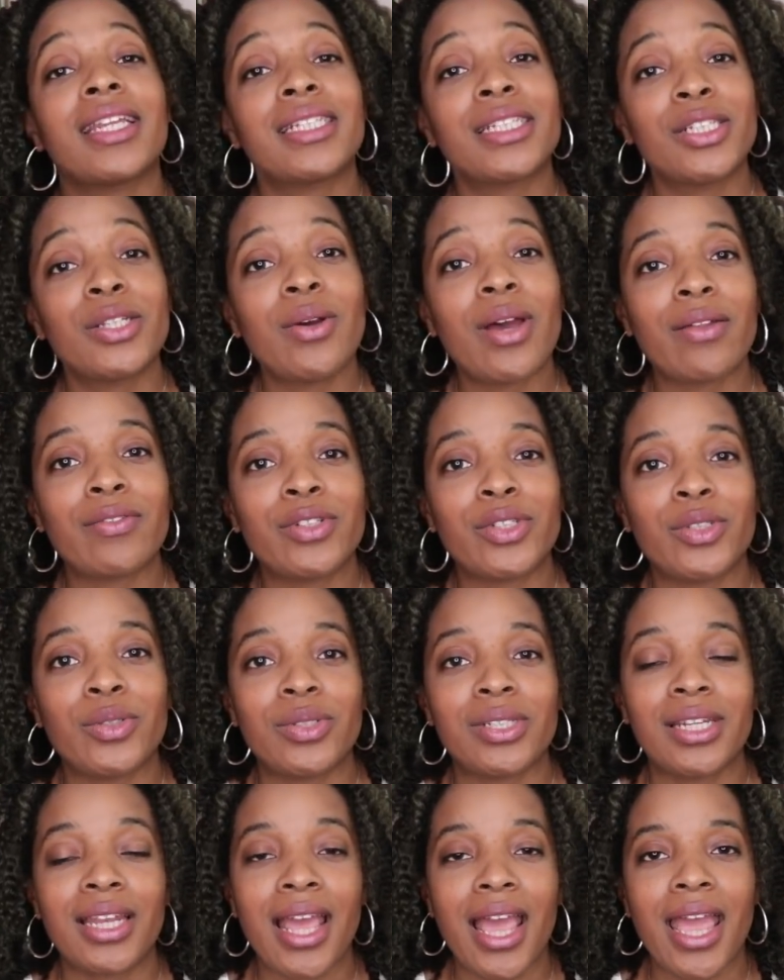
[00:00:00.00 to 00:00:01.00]
that I still have to
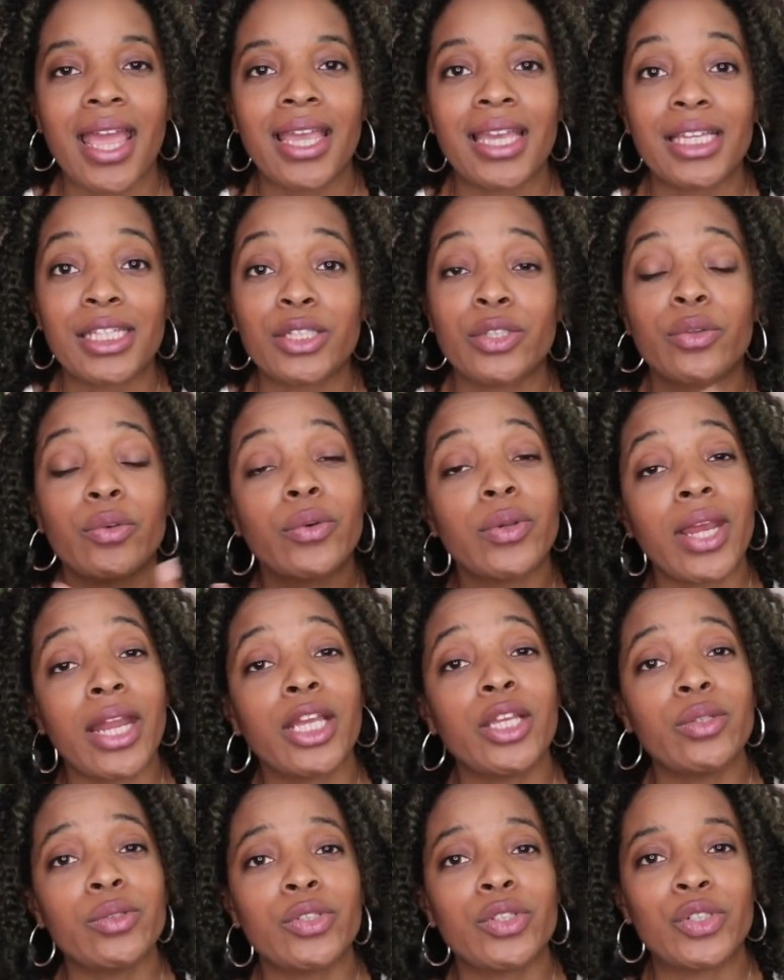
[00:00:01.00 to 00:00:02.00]
do today, is
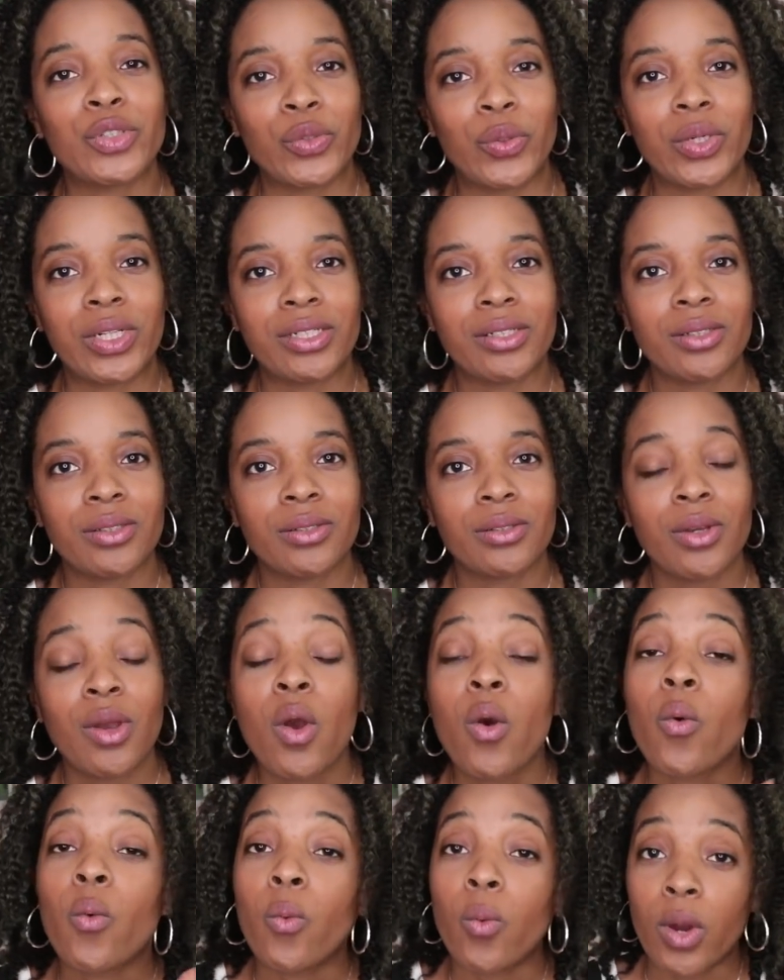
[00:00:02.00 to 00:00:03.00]
creating user stories.
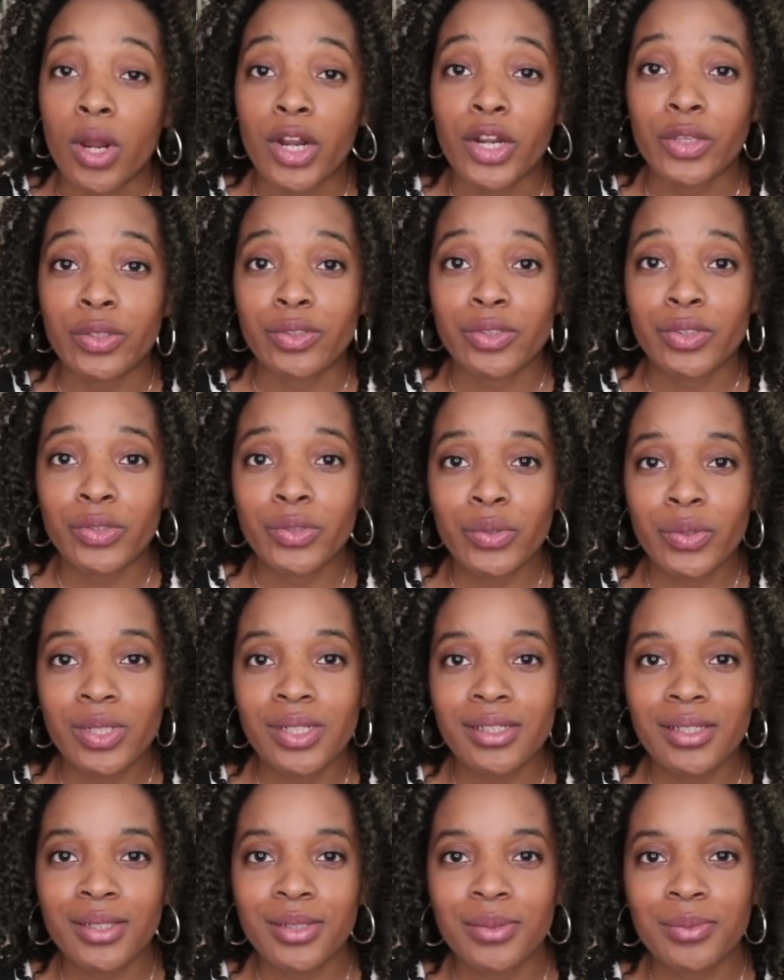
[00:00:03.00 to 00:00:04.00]
What are user
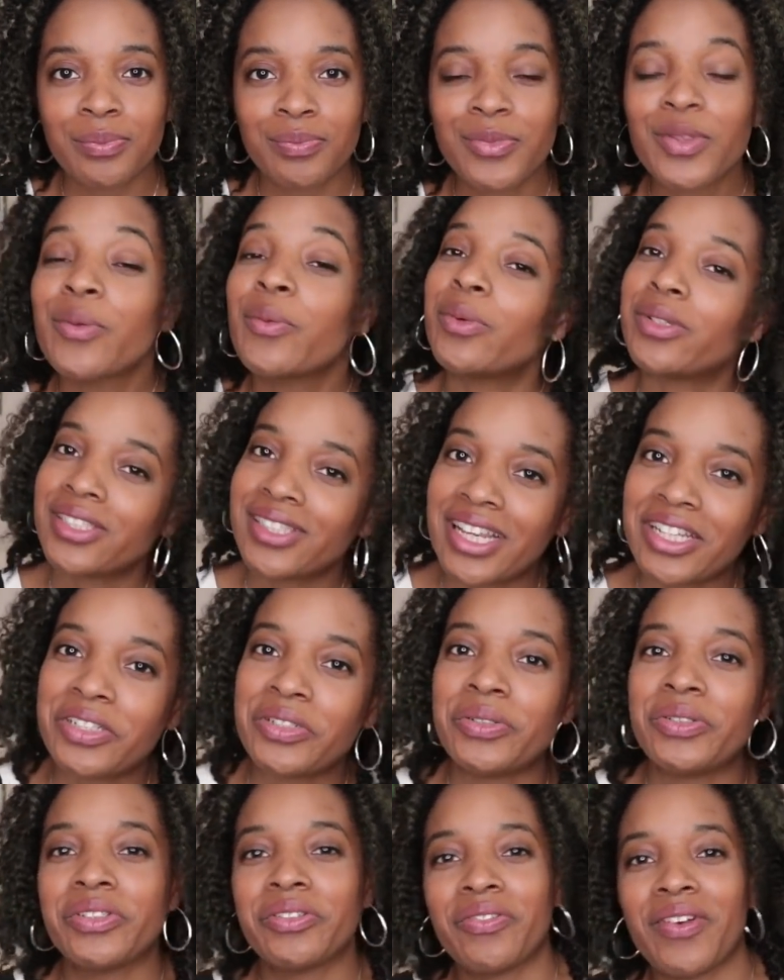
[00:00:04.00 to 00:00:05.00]
stories? Well, stay
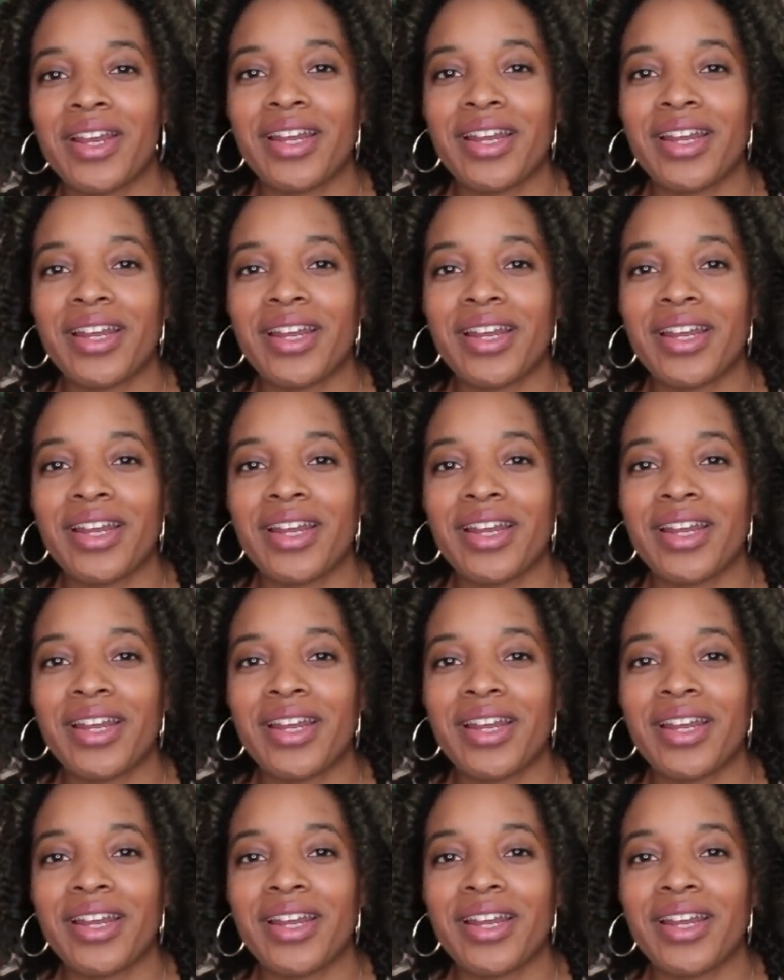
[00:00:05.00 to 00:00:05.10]
tuned to